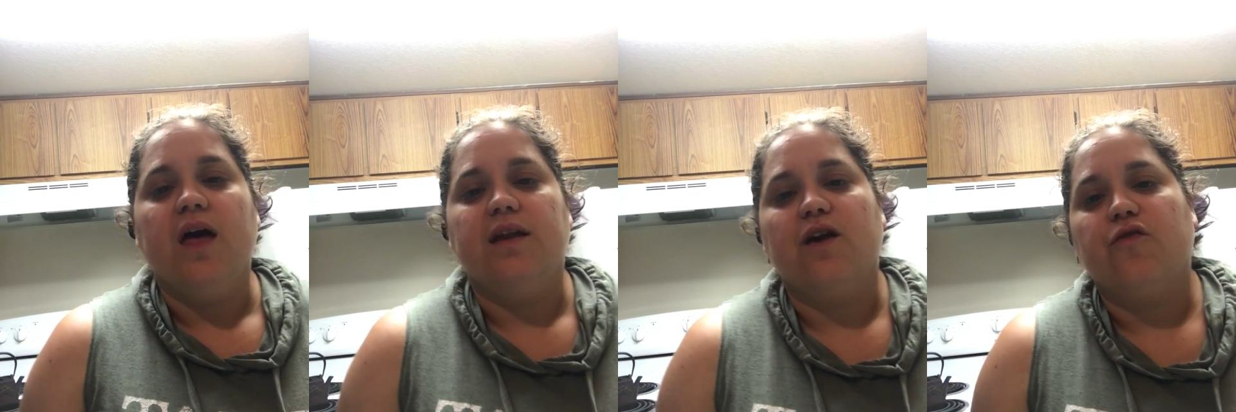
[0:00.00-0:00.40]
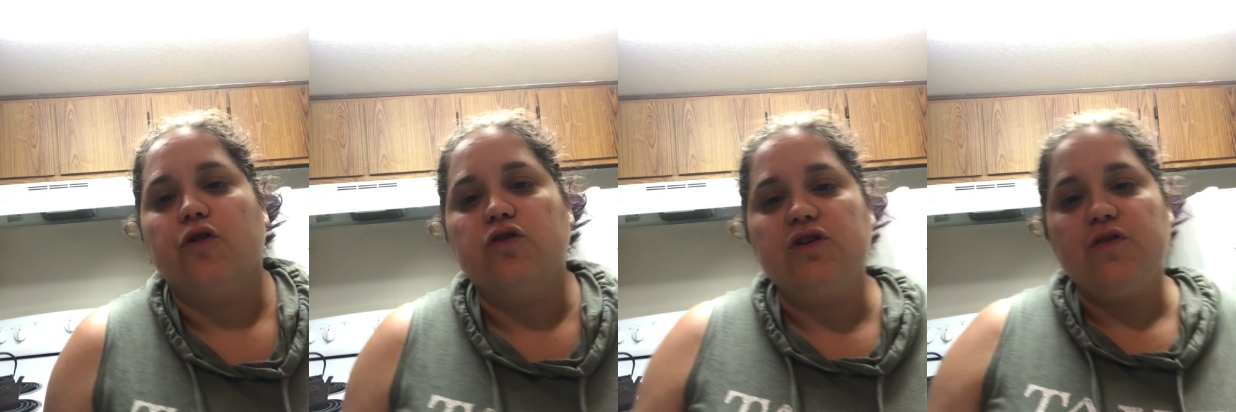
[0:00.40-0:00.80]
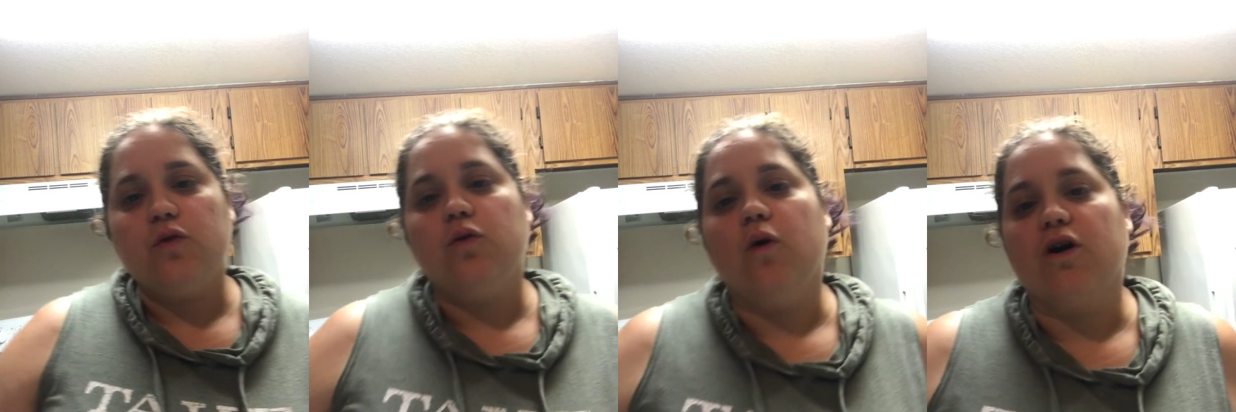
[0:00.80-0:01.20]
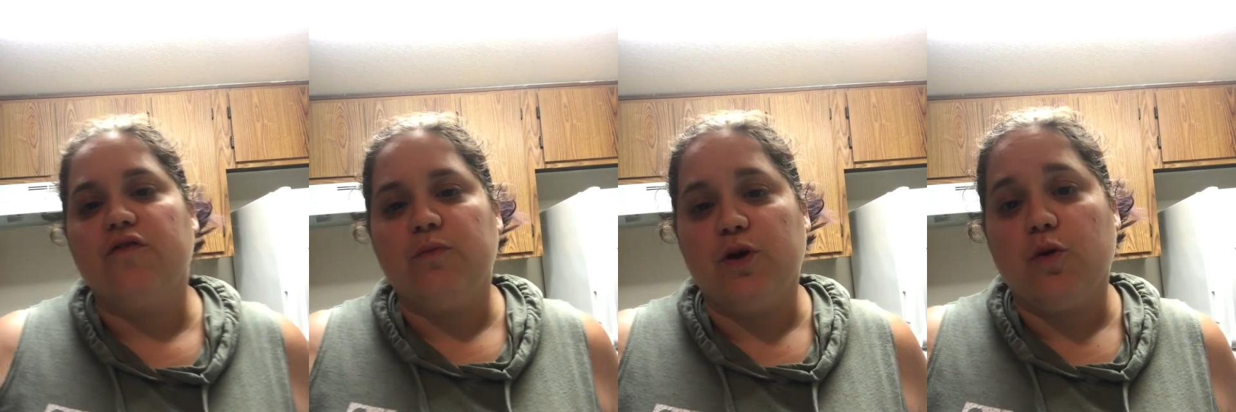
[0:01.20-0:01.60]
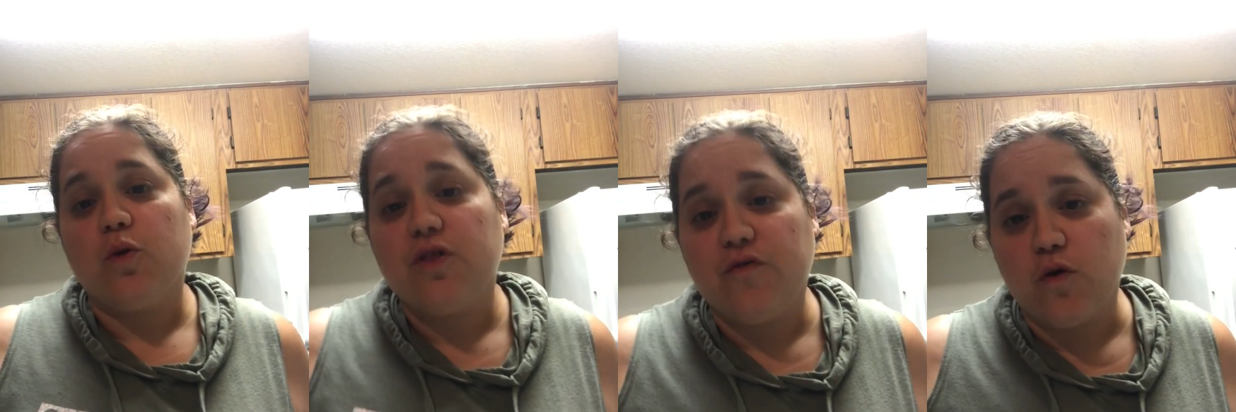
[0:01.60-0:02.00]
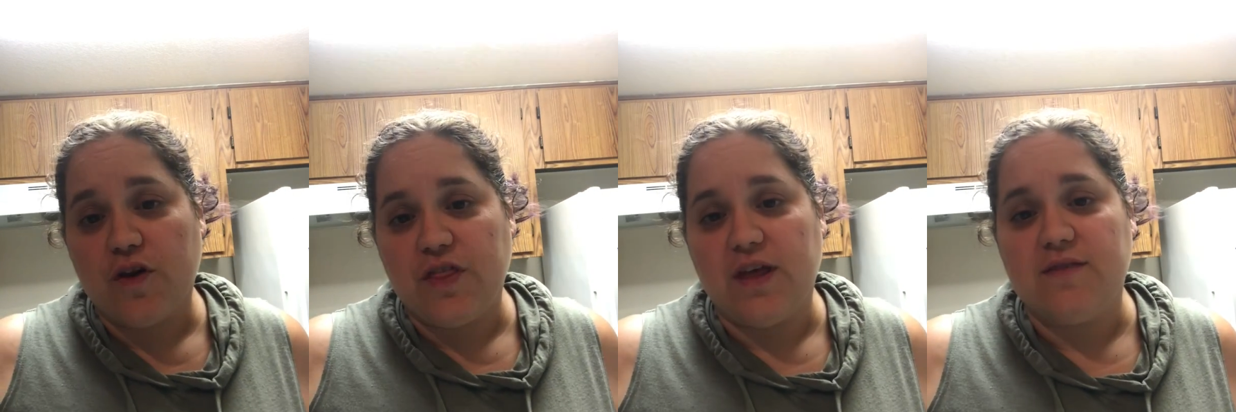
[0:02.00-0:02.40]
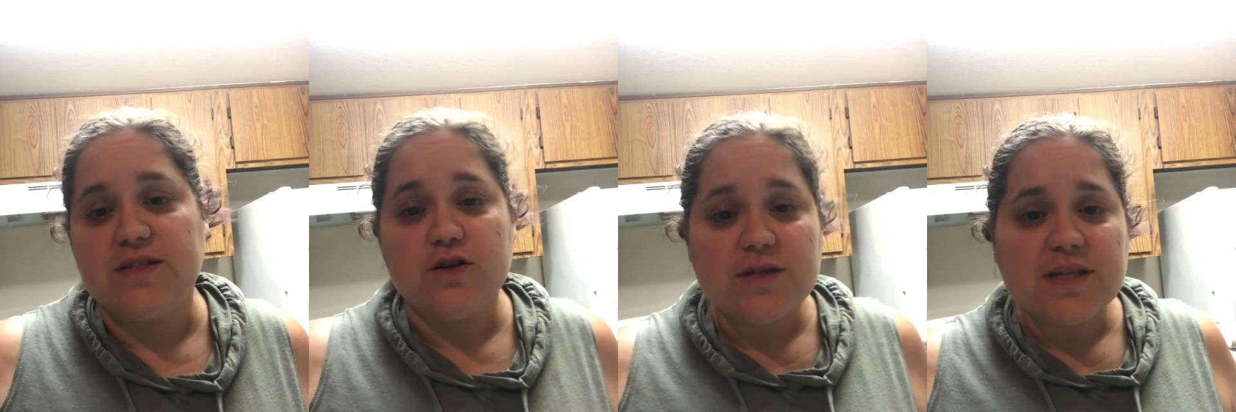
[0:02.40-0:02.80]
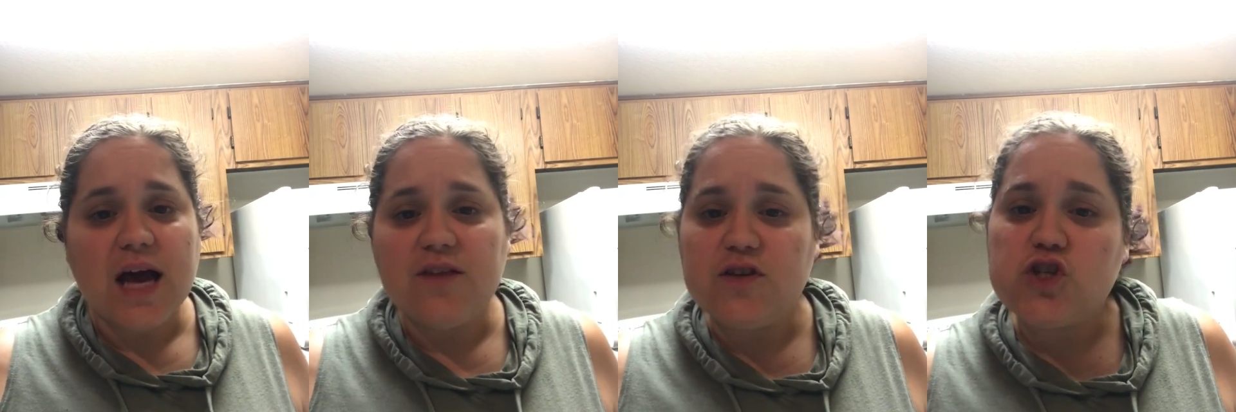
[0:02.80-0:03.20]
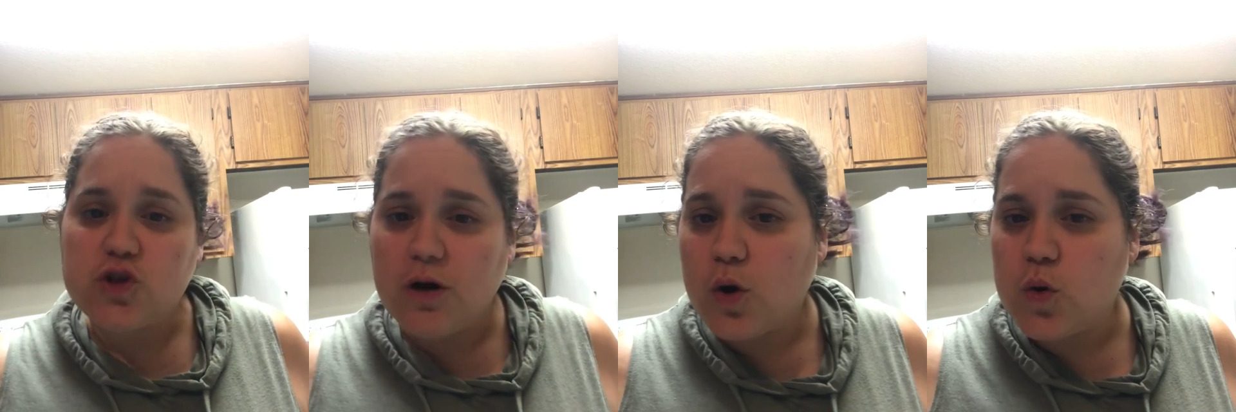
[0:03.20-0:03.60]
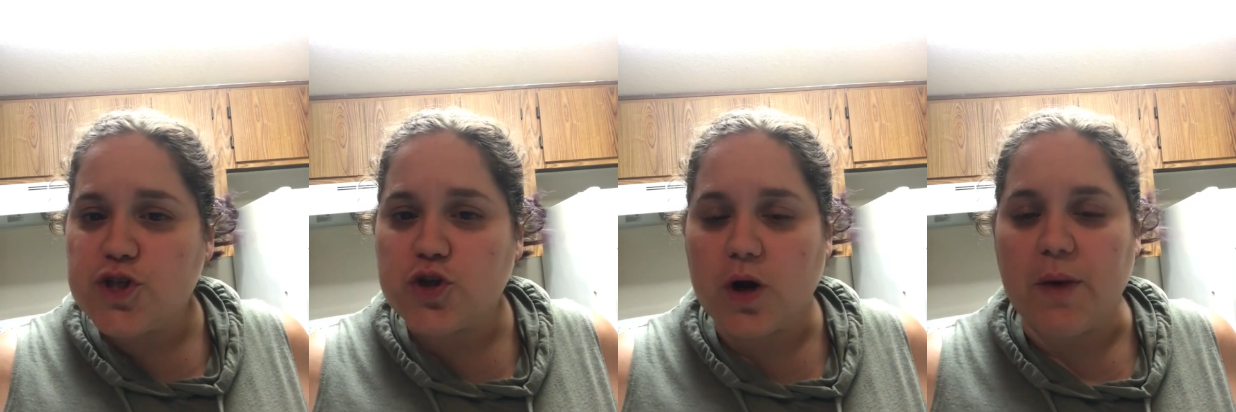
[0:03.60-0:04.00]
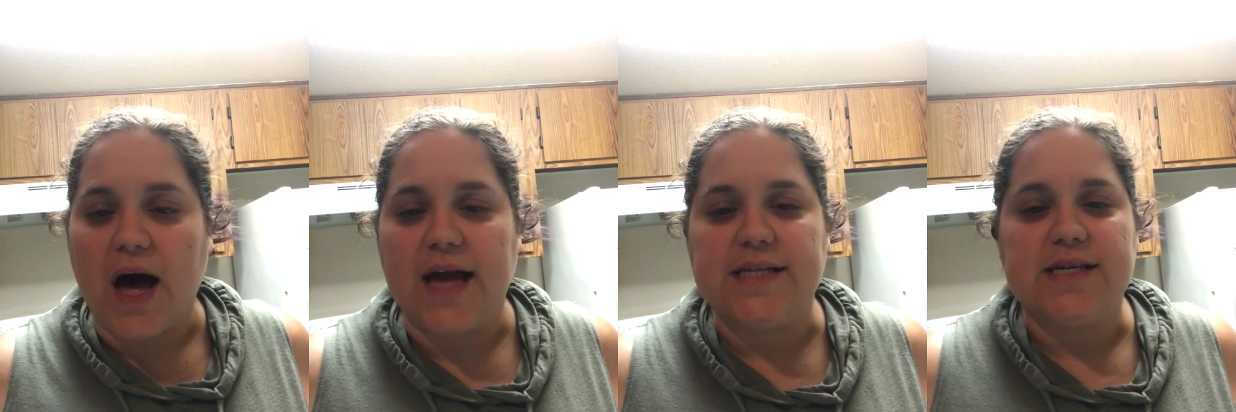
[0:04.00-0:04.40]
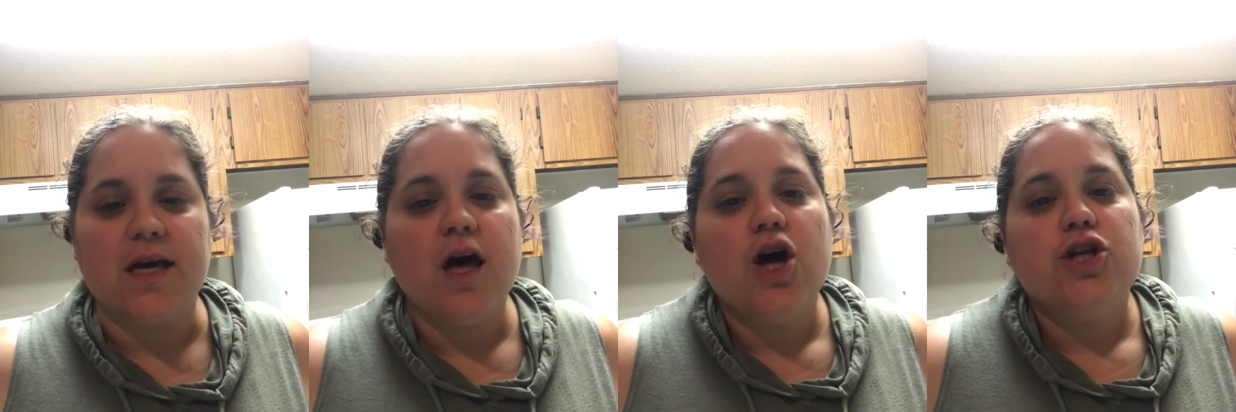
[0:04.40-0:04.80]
Now for those of you who aren't familiar with 4 Thieves, there's kind of a cool story behind it.